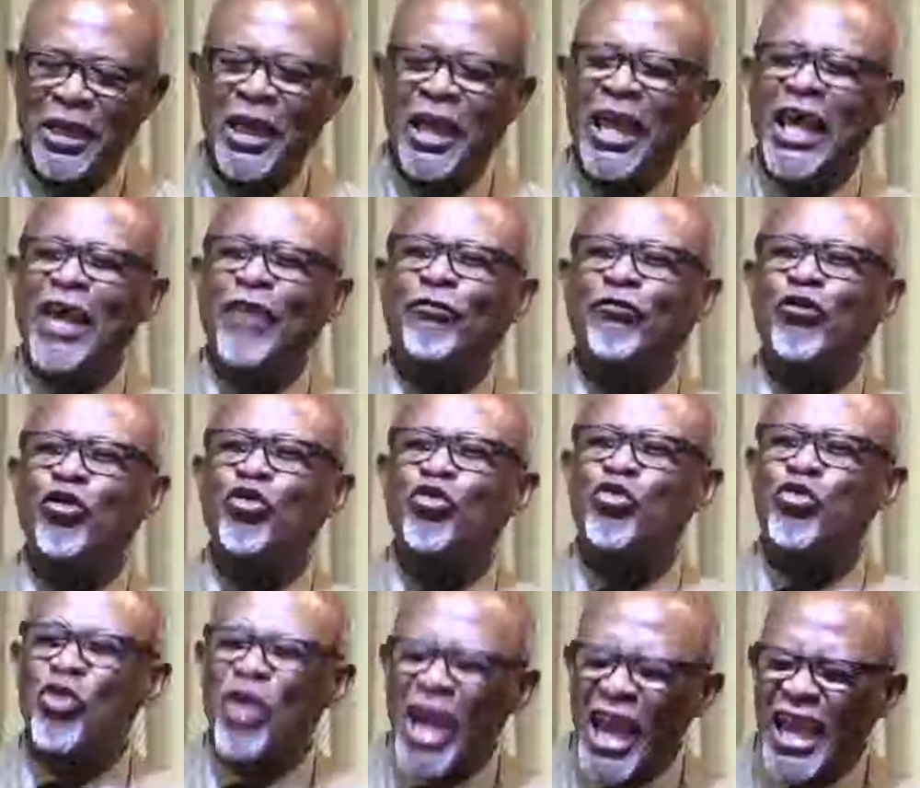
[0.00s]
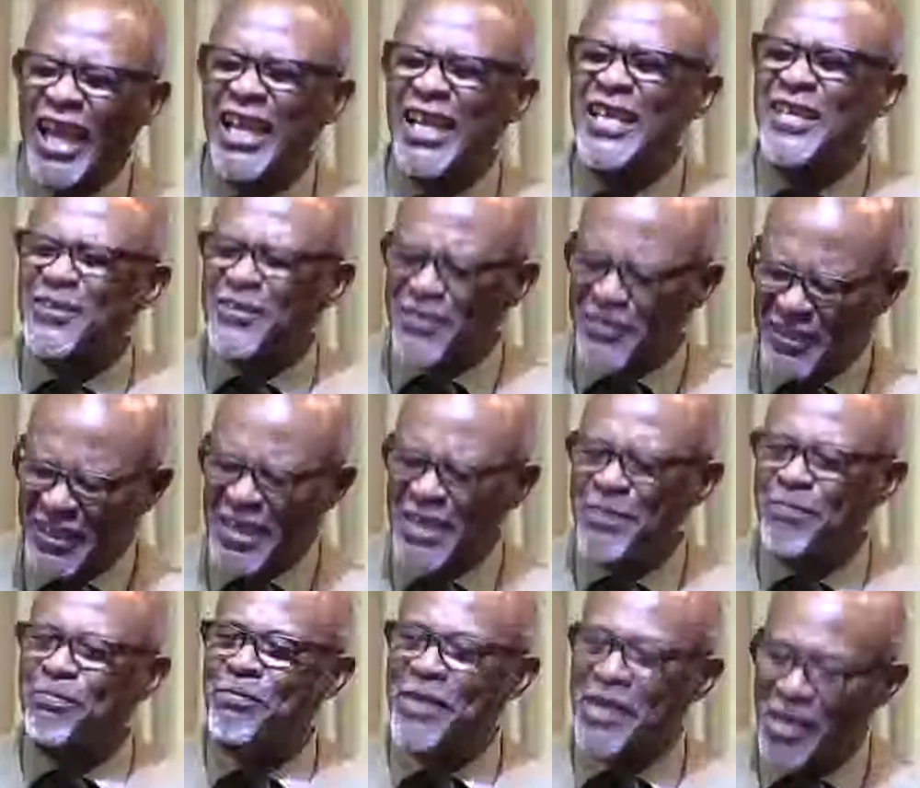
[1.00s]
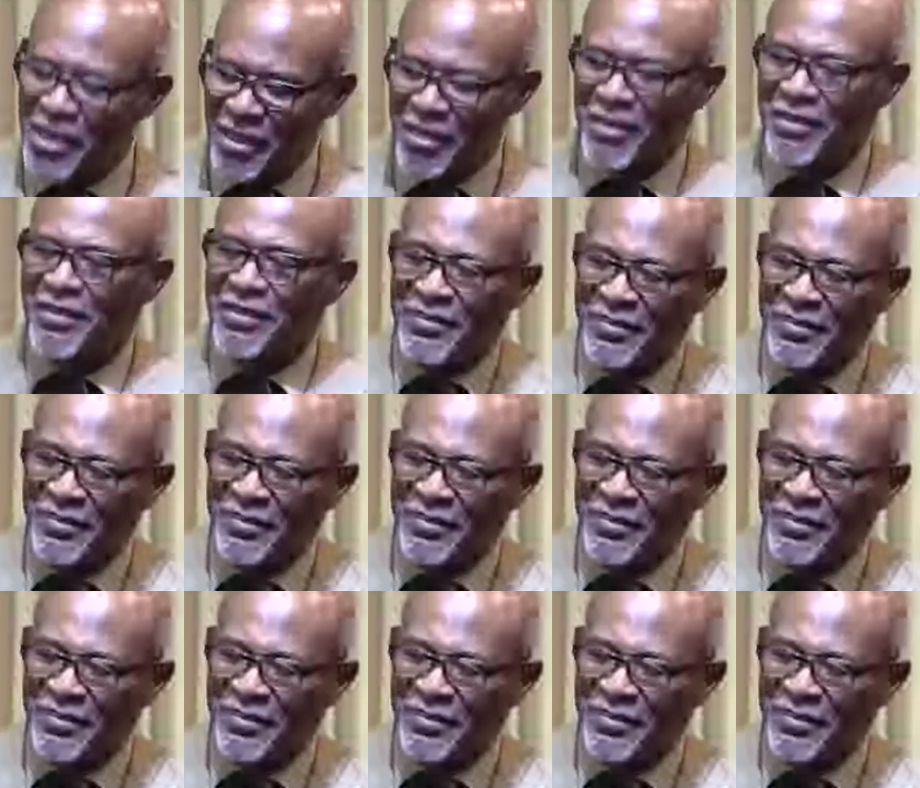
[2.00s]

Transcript: If you really see me